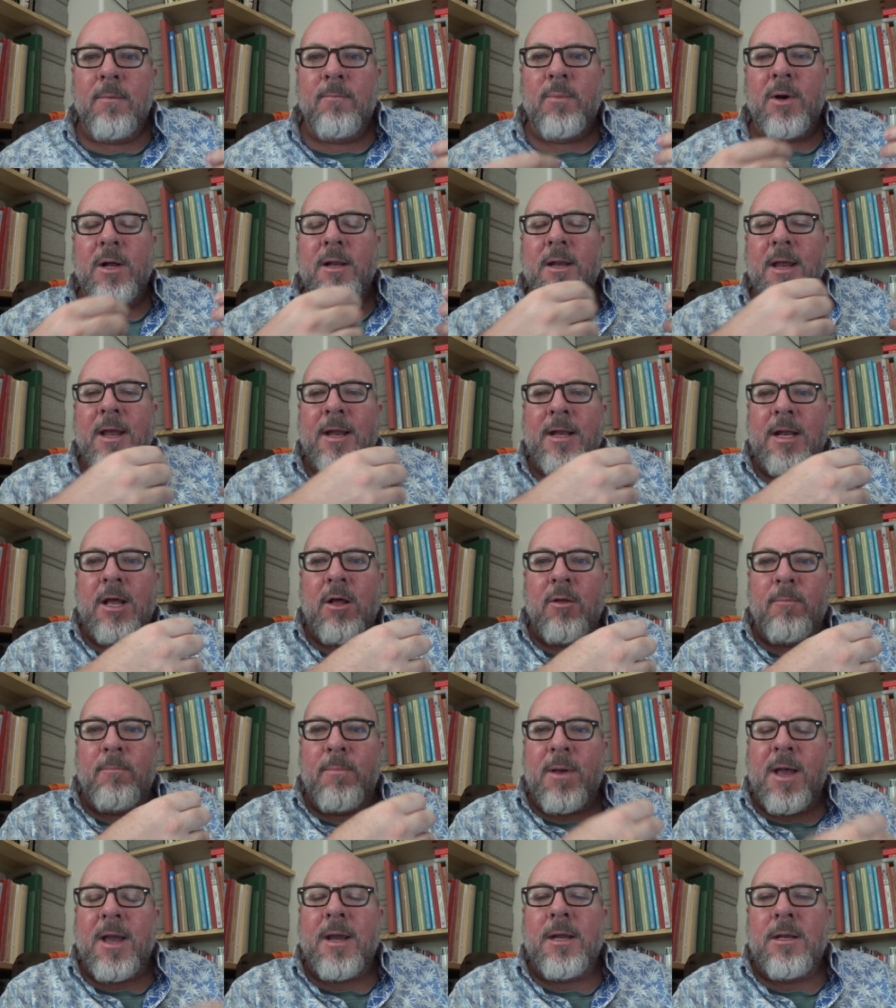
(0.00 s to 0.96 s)
But an
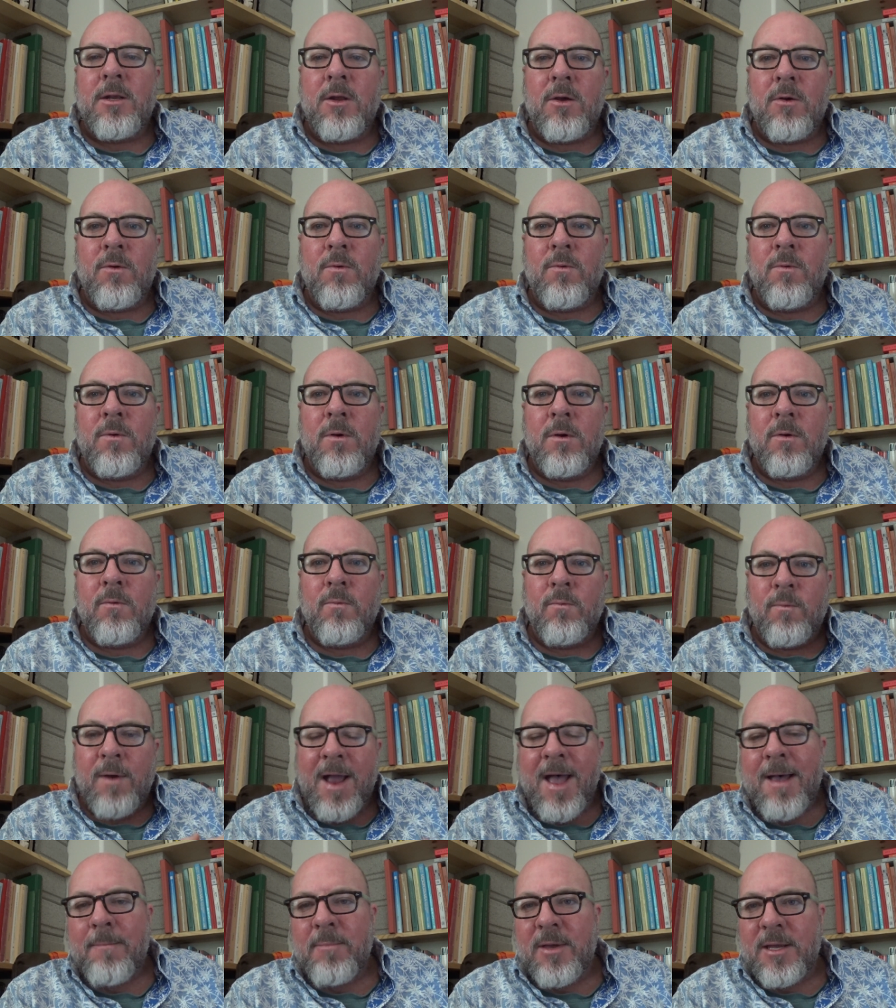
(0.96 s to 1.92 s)
albino
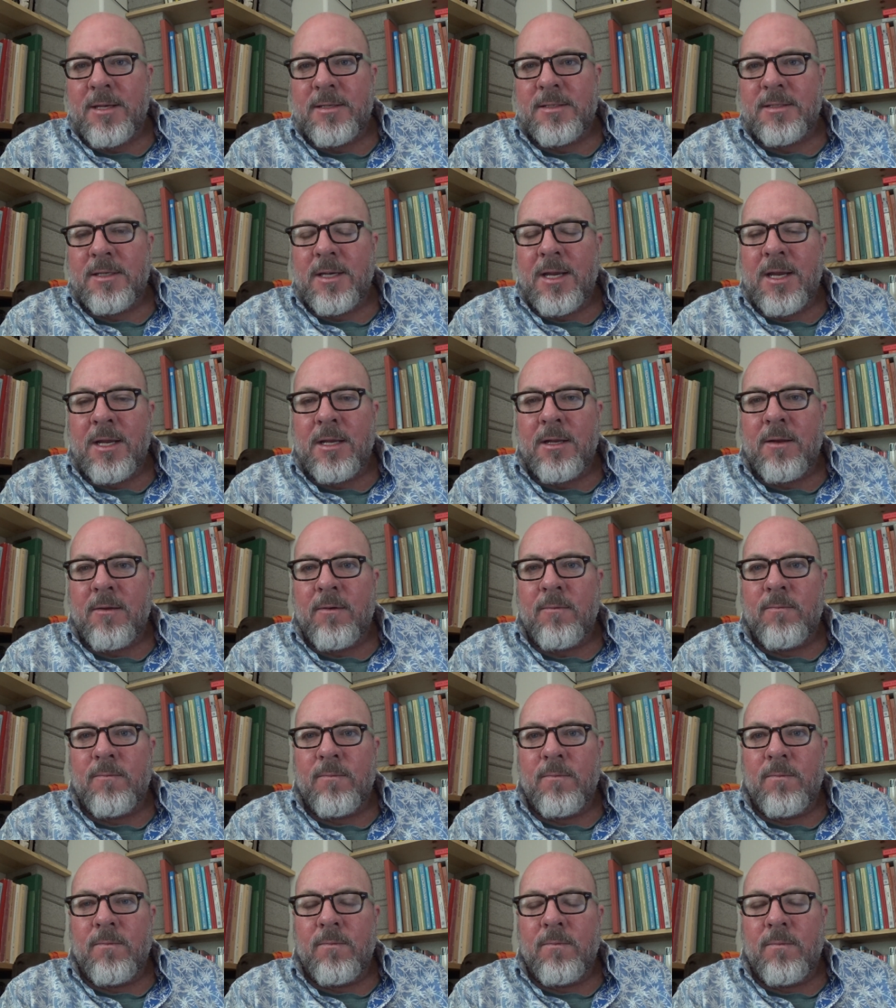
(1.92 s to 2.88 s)
rabbit in,
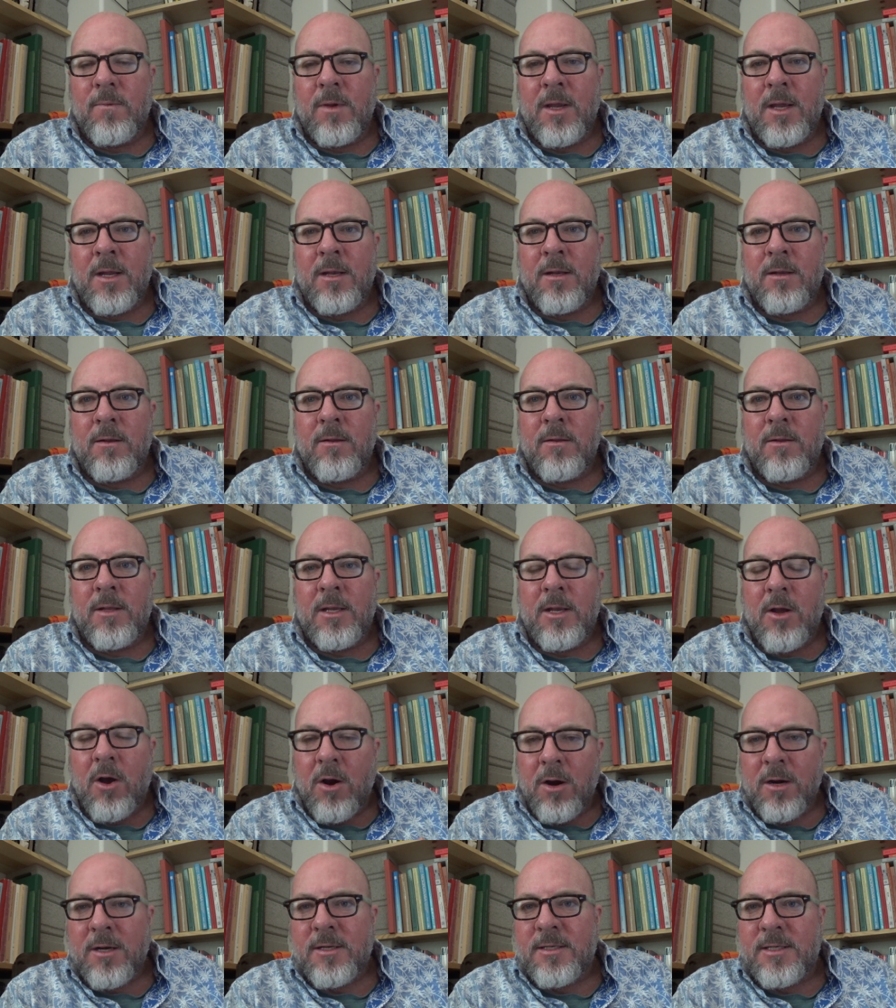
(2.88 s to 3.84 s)
a, in
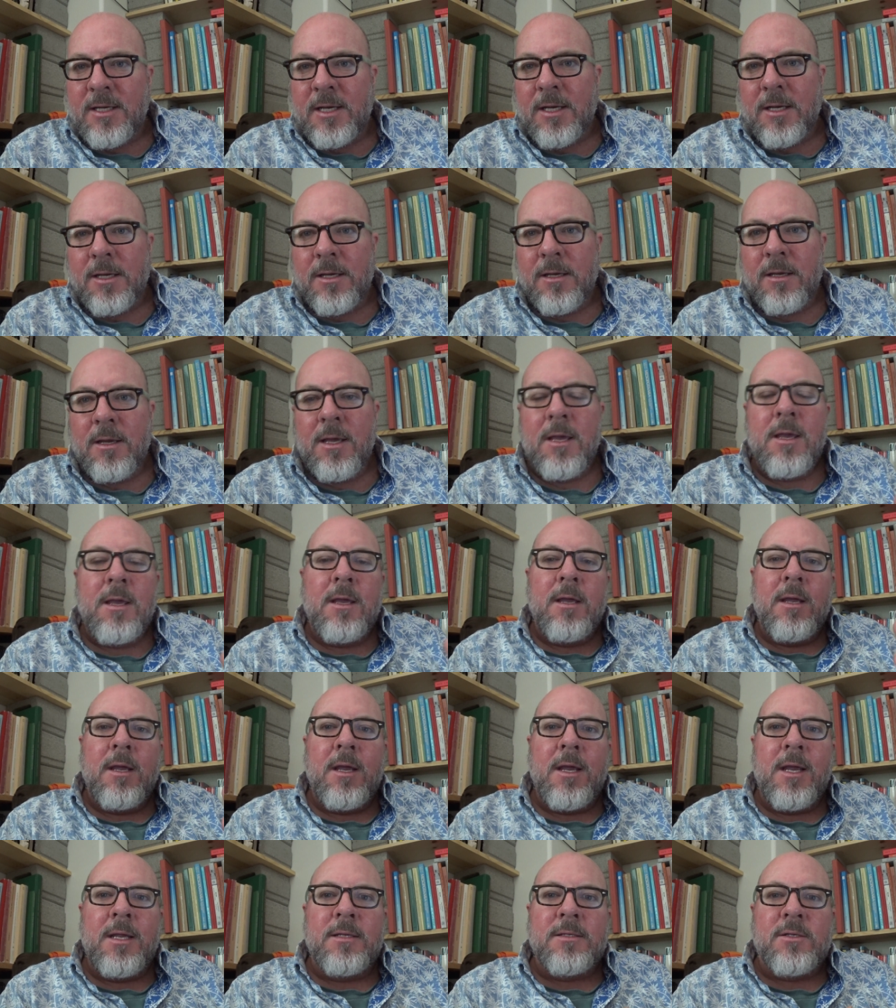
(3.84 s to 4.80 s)
the Arctic
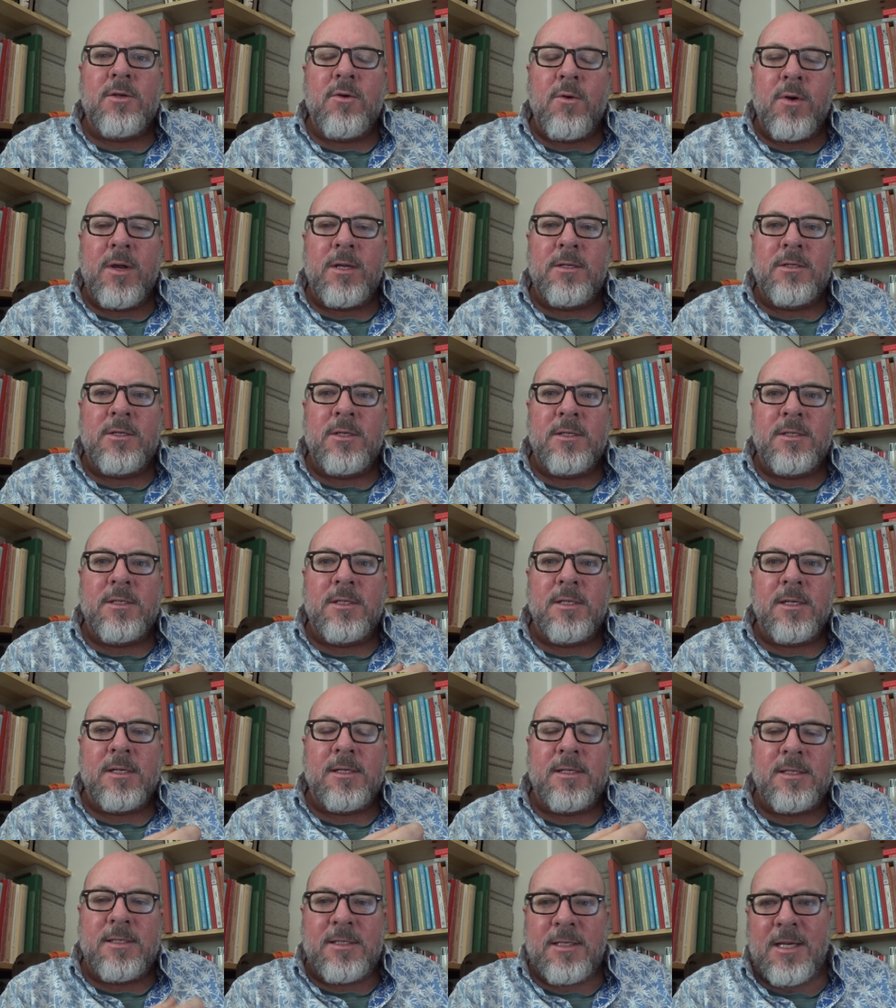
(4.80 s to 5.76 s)
is going to
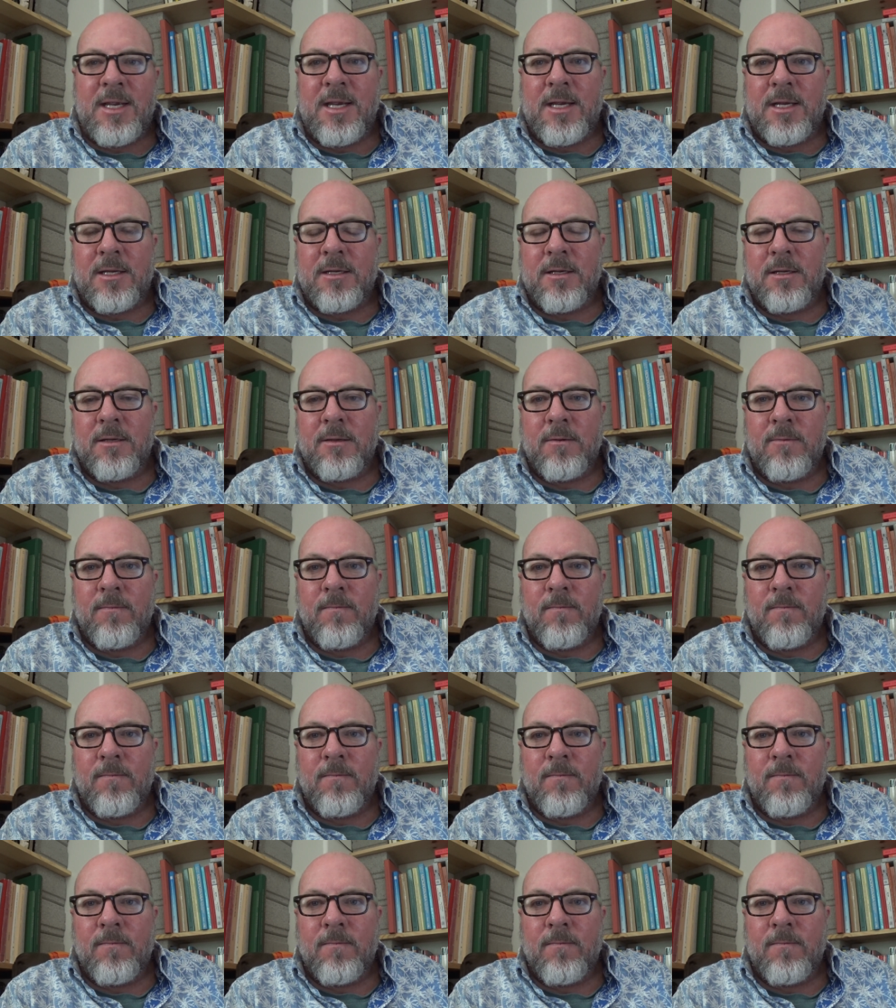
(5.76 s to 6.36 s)
succeed